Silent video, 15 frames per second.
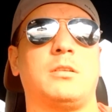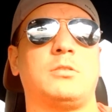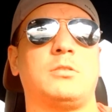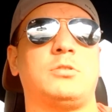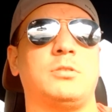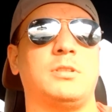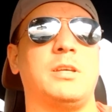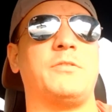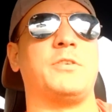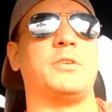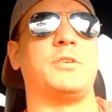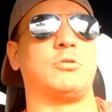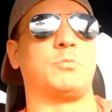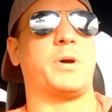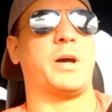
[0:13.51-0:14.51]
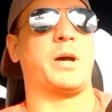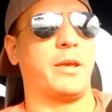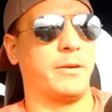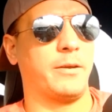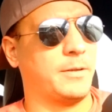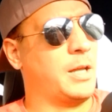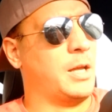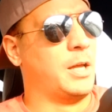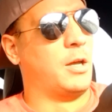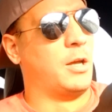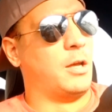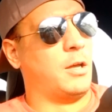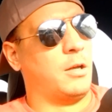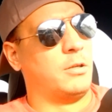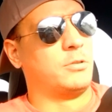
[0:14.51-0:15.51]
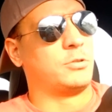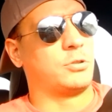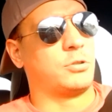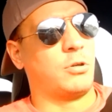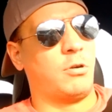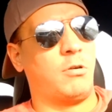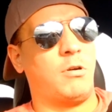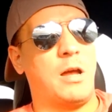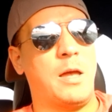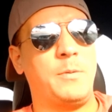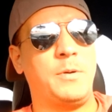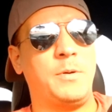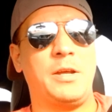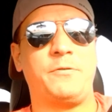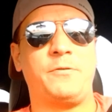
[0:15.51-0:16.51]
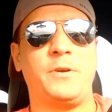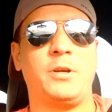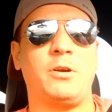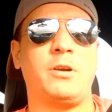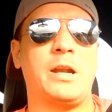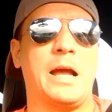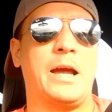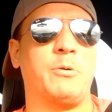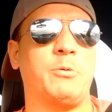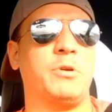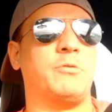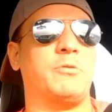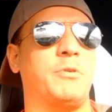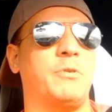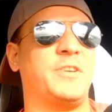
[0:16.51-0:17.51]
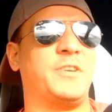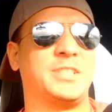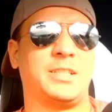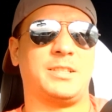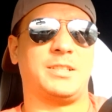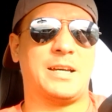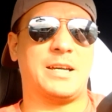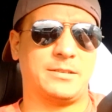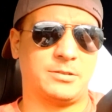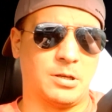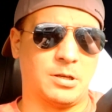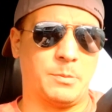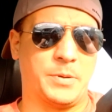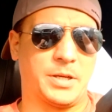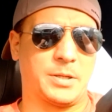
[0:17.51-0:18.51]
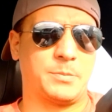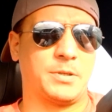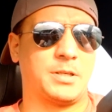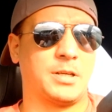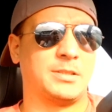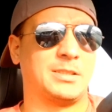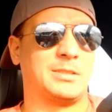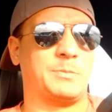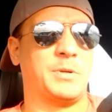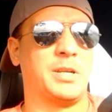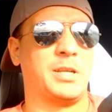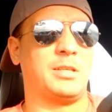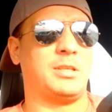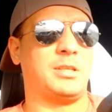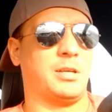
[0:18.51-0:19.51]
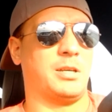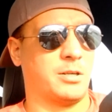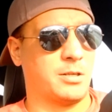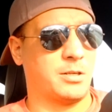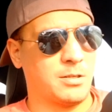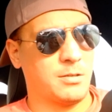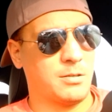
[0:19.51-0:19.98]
to live in Dubai. So, I figured I would revisit that topic because it's been a year.